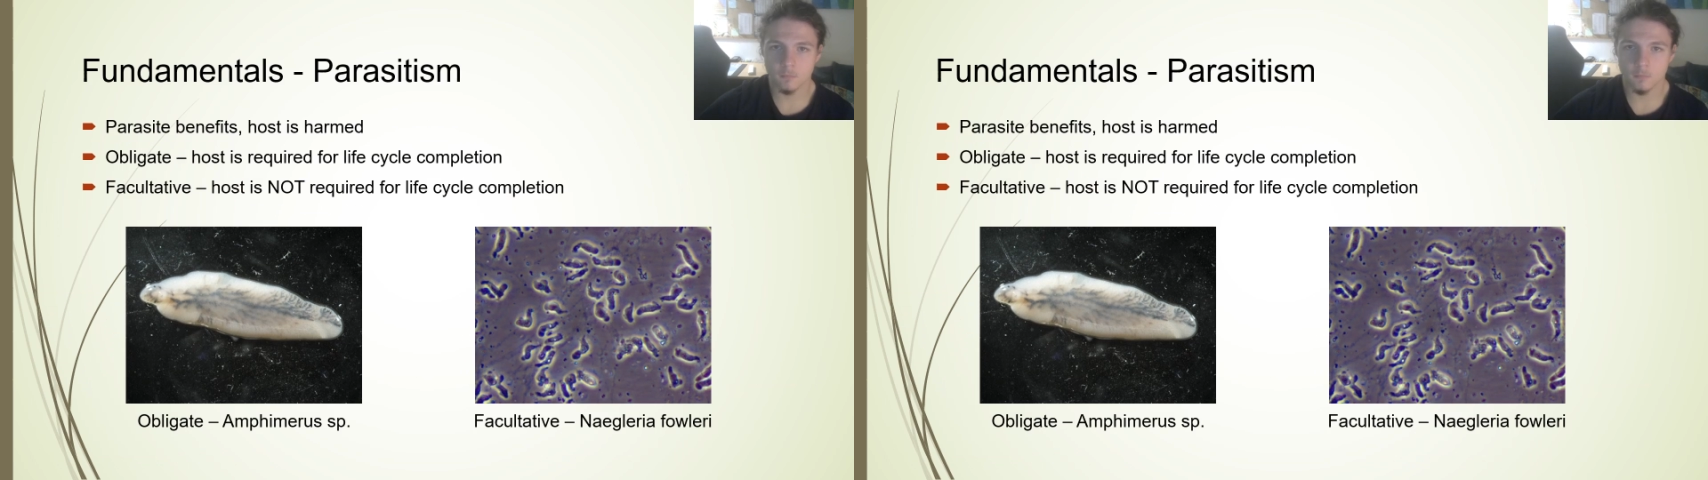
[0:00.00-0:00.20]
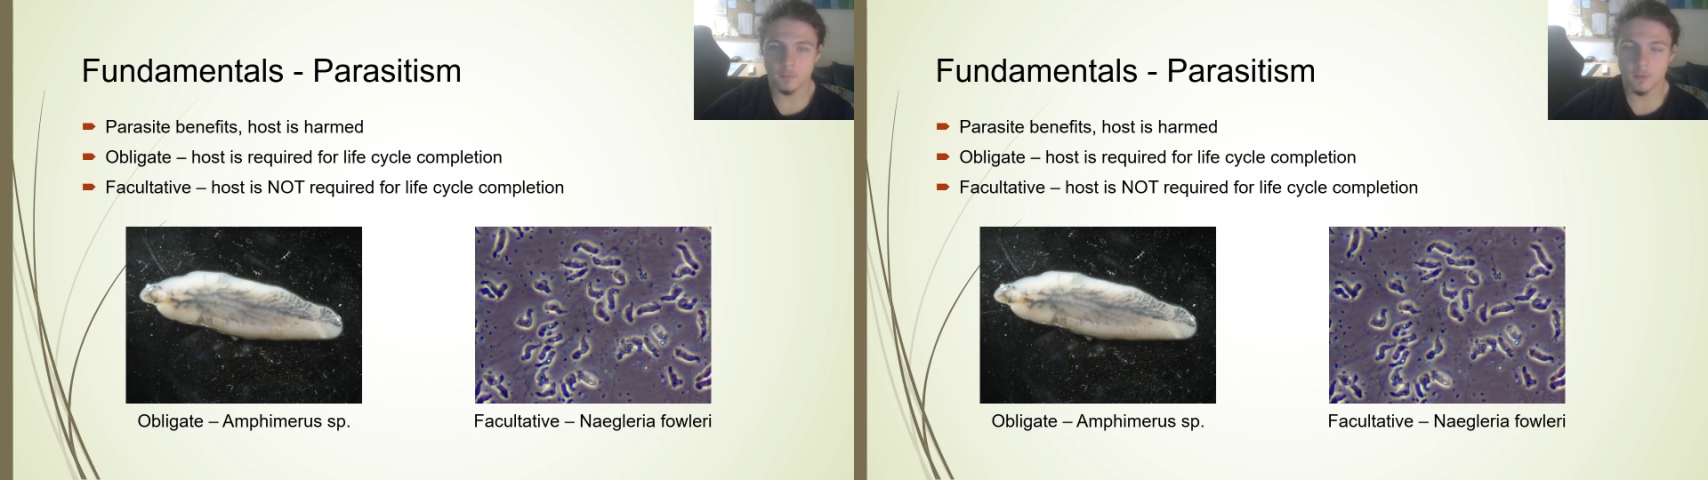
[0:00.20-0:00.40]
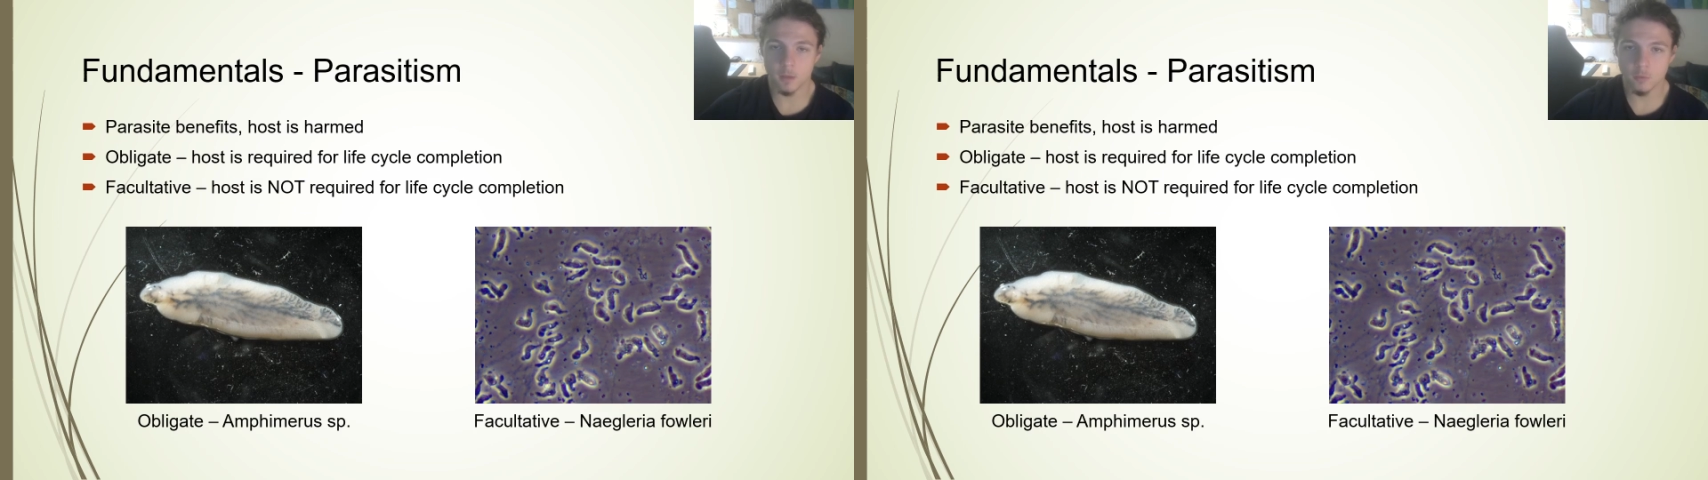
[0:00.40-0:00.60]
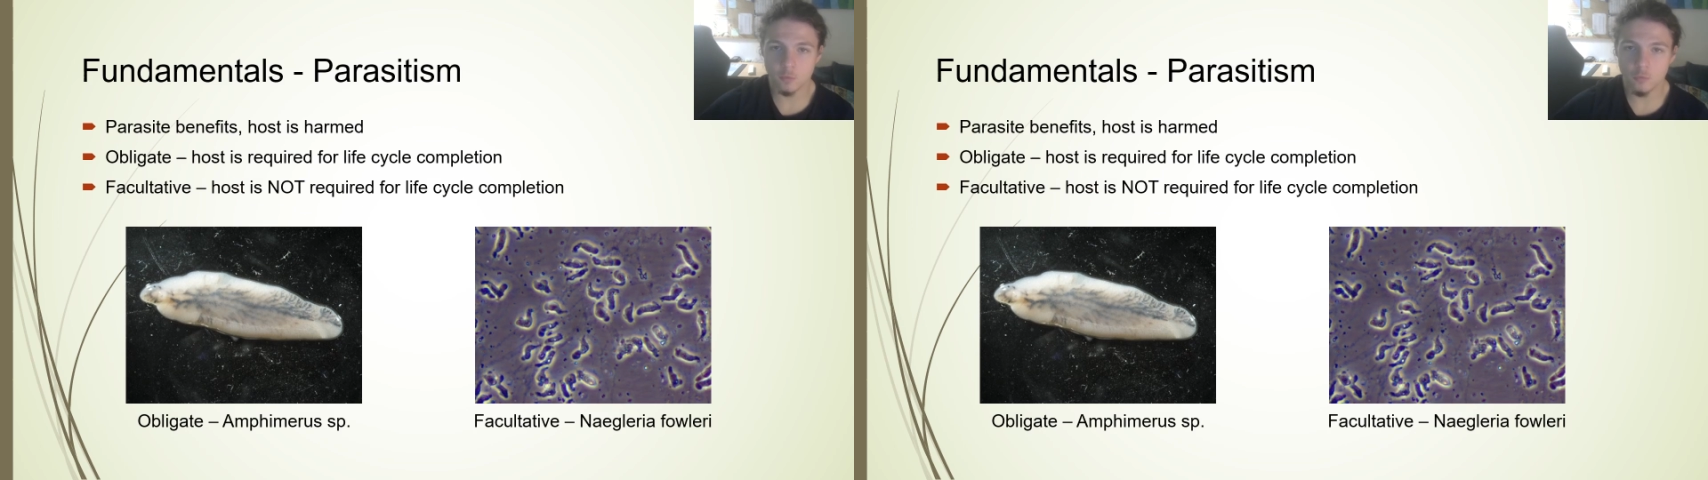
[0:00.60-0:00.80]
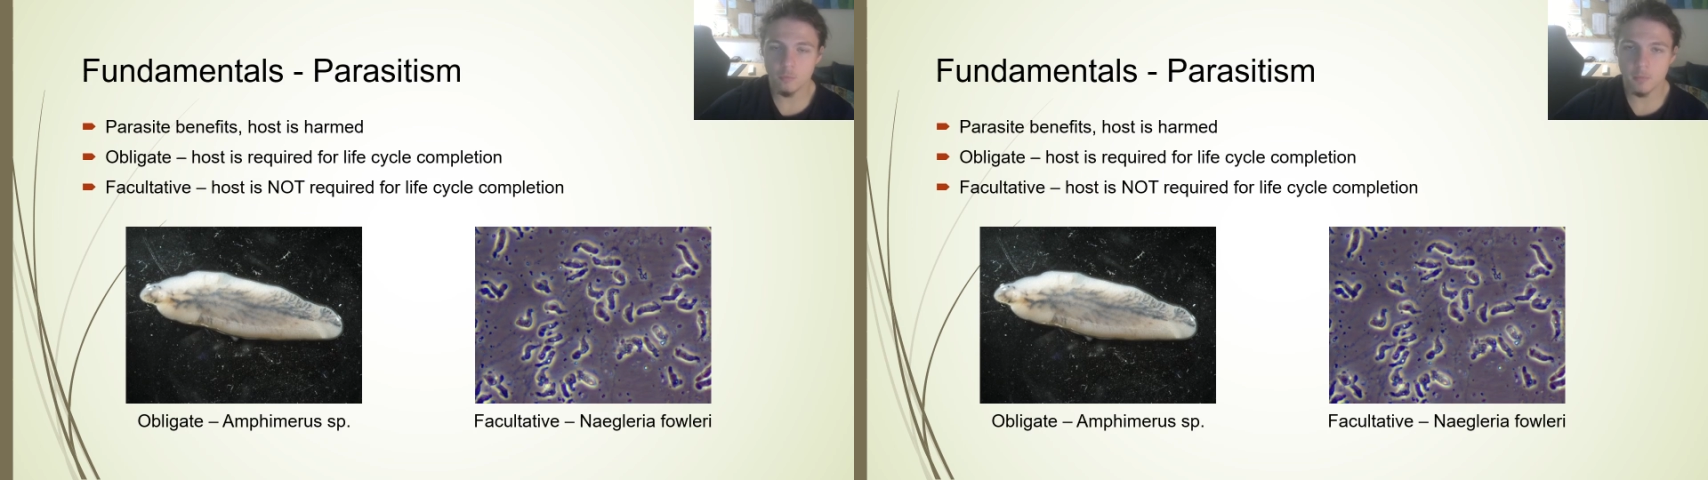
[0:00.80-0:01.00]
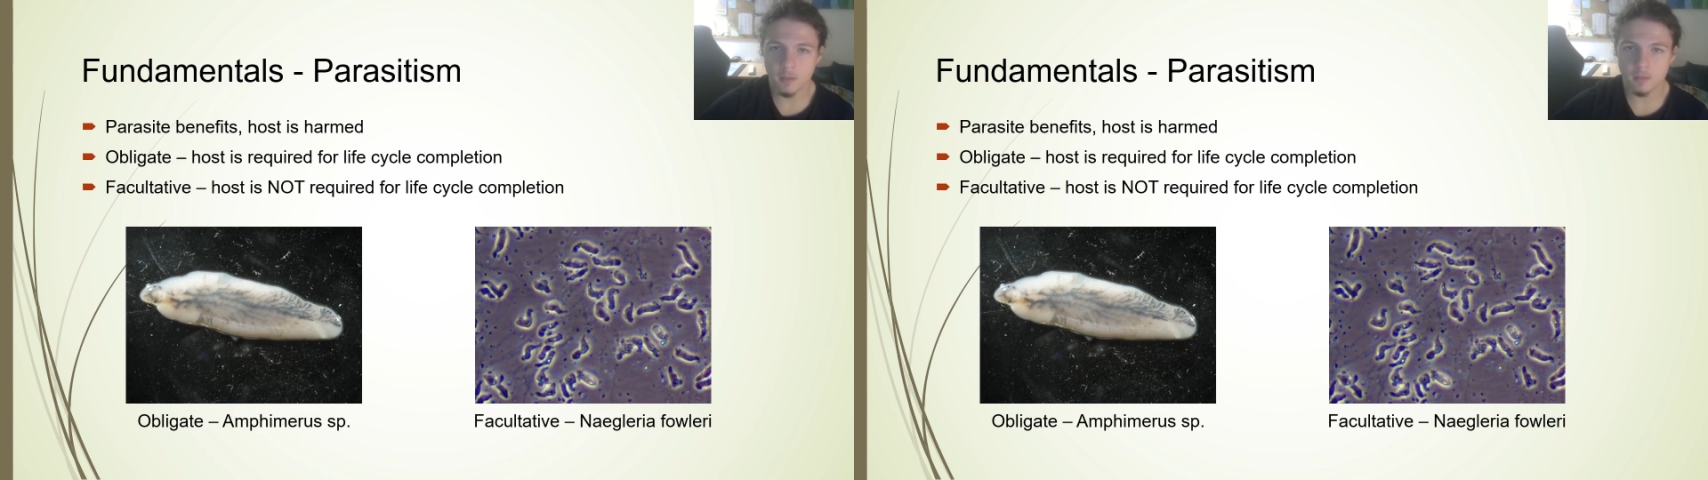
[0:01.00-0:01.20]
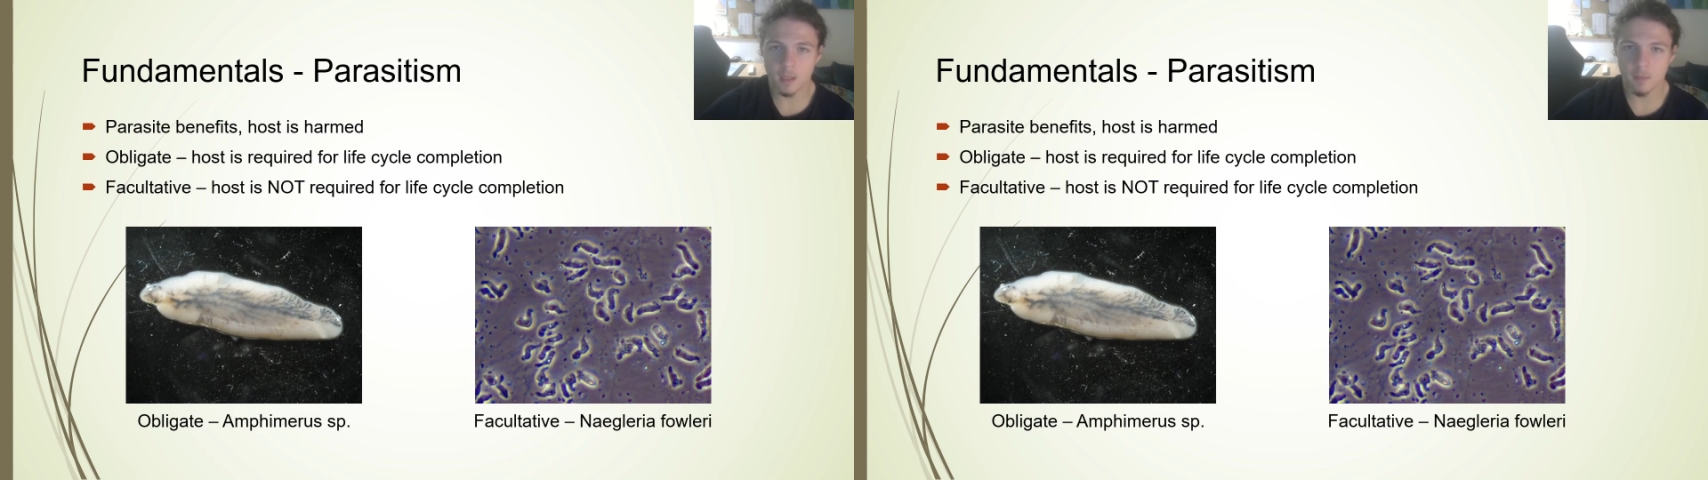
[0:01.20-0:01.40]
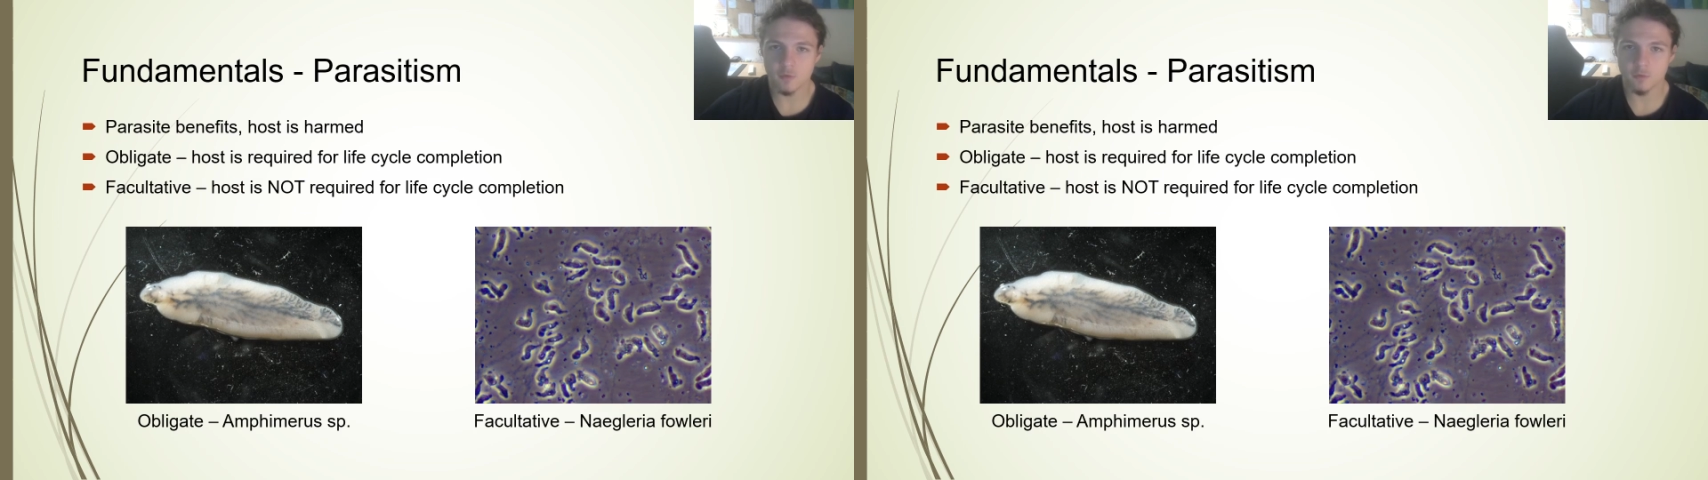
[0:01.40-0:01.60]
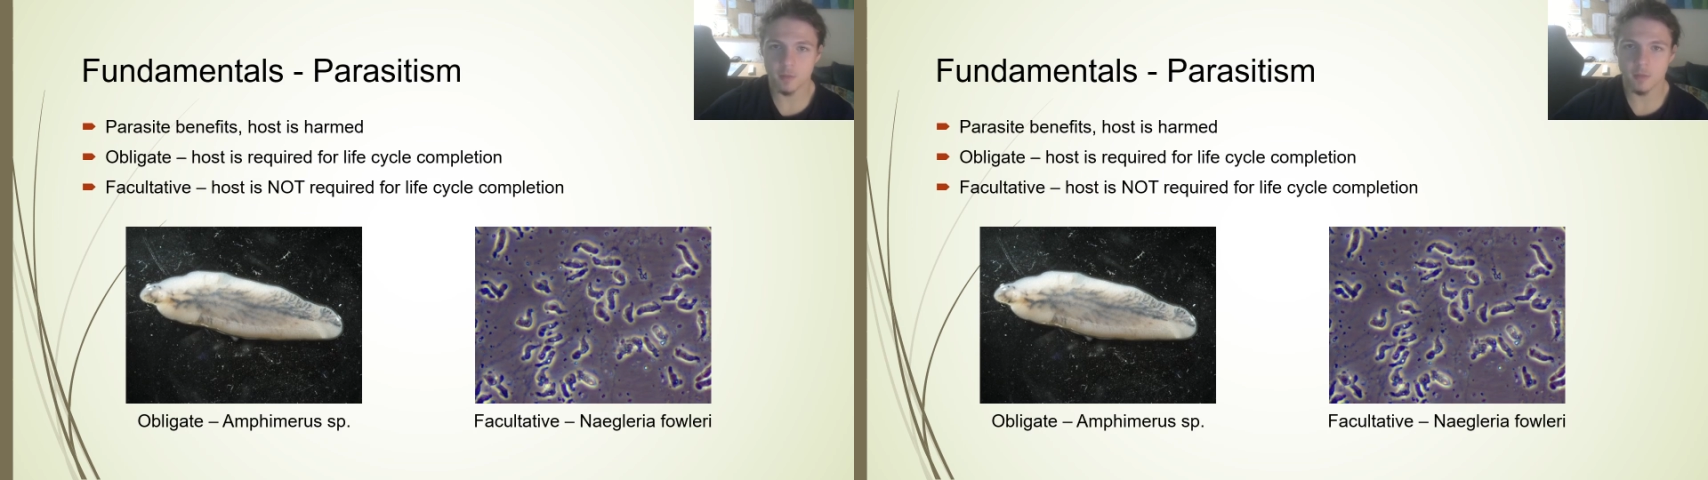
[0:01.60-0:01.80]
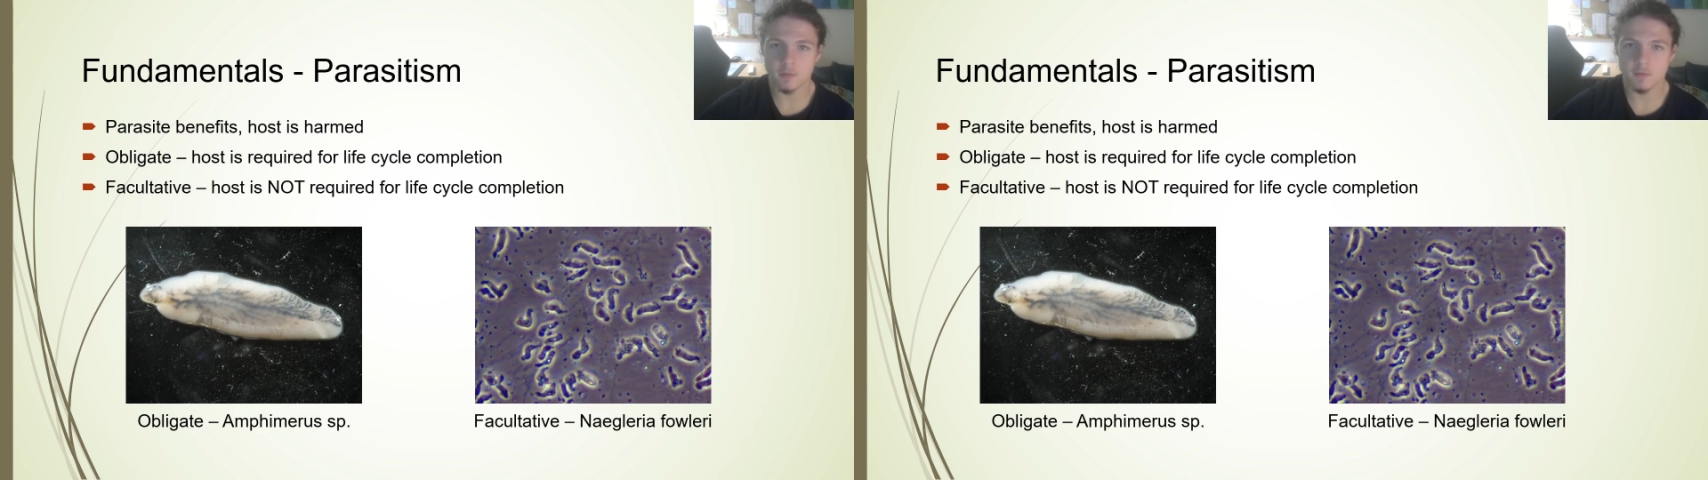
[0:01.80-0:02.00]
There are two main types of
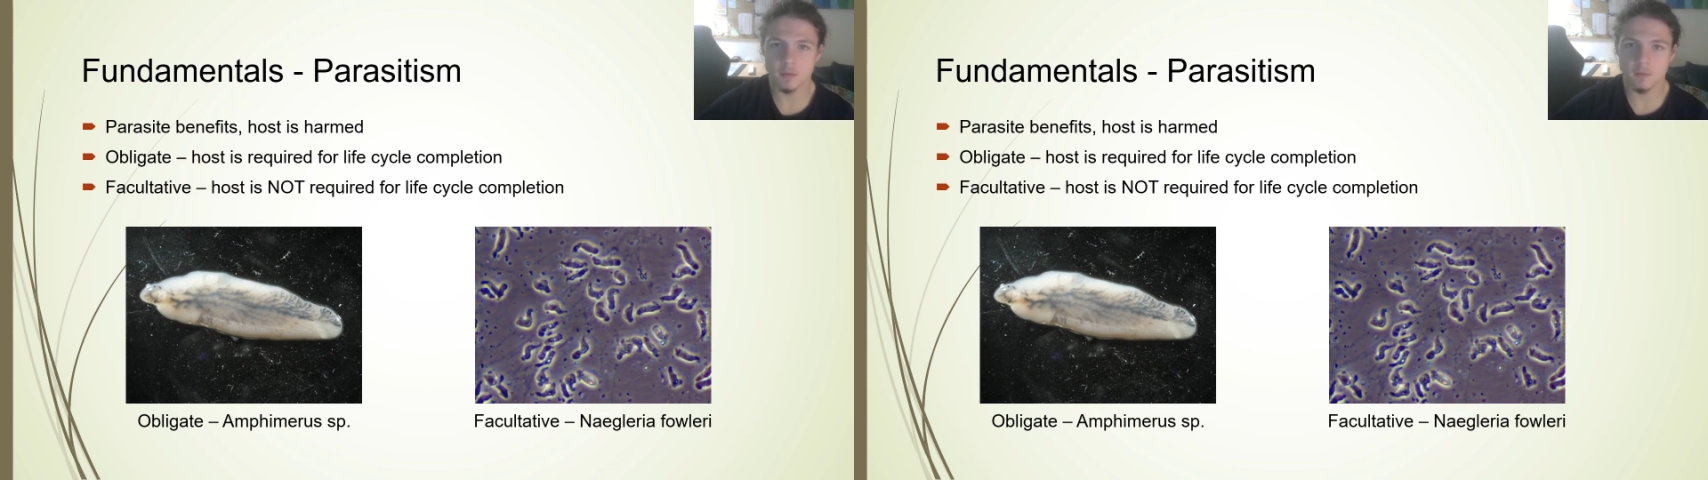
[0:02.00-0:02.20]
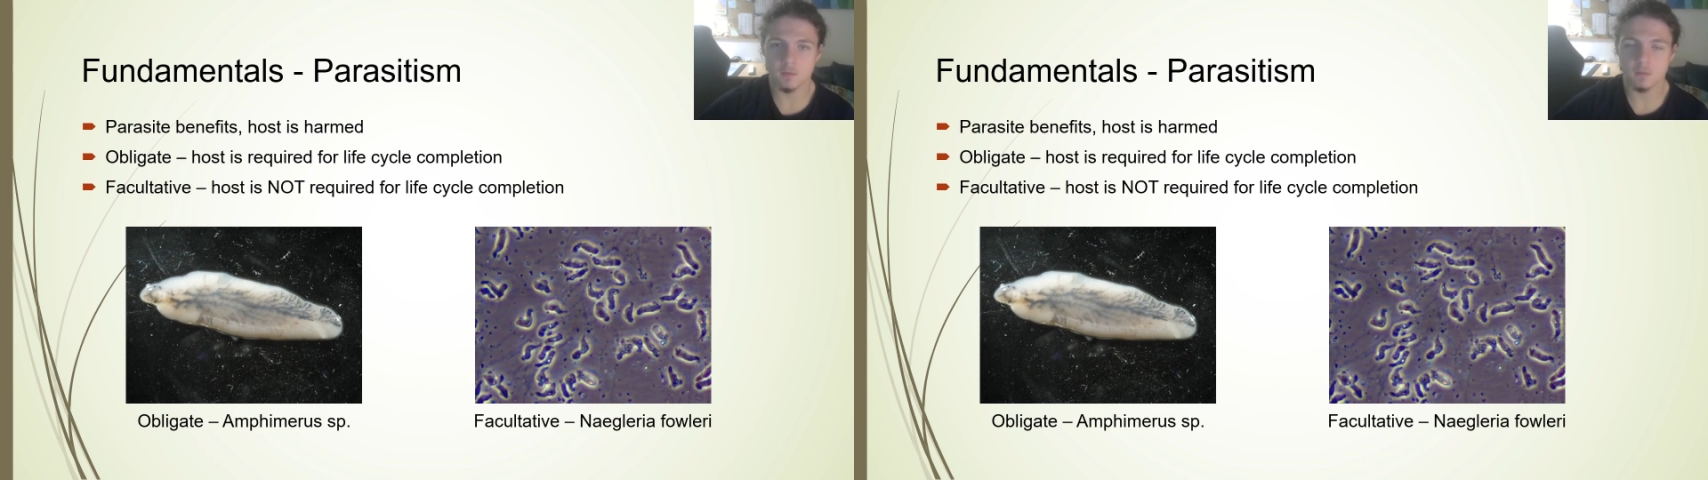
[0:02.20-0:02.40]
parasites: